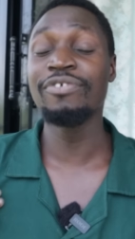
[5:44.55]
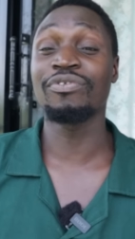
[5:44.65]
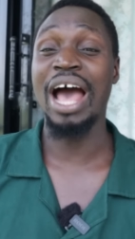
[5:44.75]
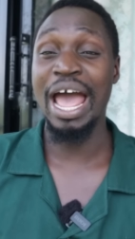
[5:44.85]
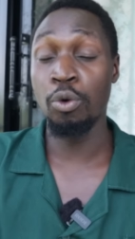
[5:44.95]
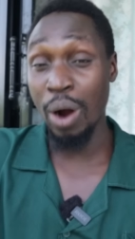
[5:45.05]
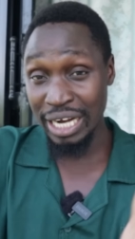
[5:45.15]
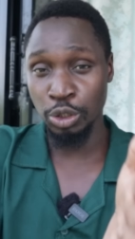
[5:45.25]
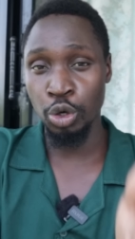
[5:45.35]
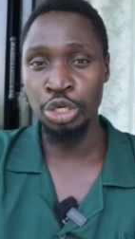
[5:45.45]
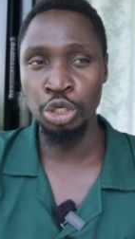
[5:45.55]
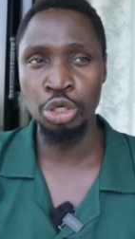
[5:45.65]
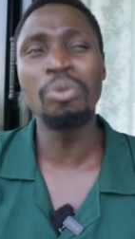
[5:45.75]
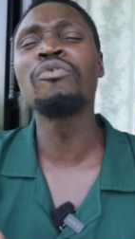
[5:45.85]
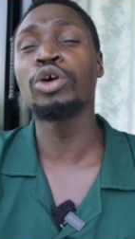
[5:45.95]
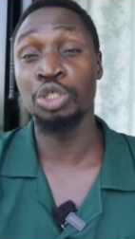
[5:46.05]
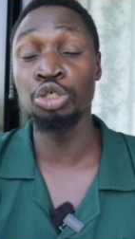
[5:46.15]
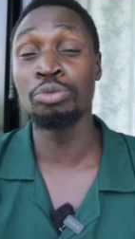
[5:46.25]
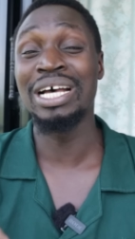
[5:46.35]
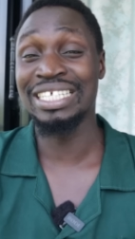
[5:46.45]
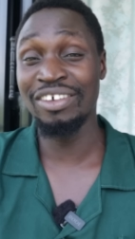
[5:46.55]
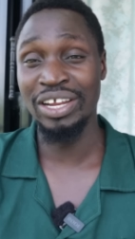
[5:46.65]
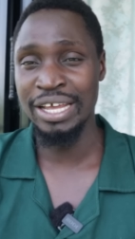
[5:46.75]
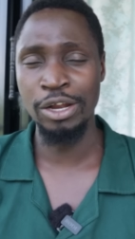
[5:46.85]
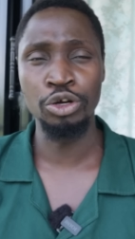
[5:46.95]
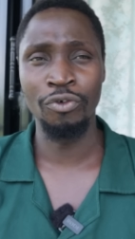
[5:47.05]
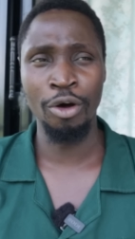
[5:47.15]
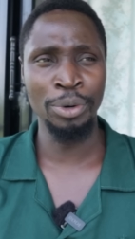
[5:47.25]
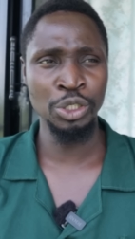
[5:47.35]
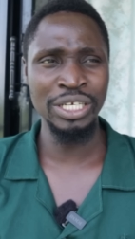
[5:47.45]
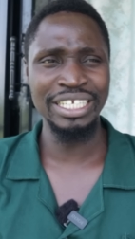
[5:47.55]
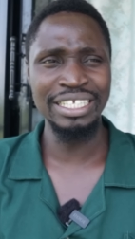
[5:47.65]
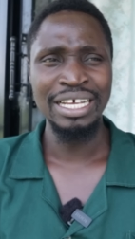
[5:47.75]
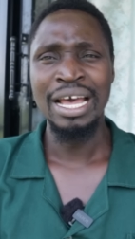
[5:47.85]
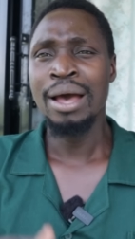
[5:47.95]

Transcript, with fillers: if I weren't on YouTube, of course YouTube has given me a lot of opportunities,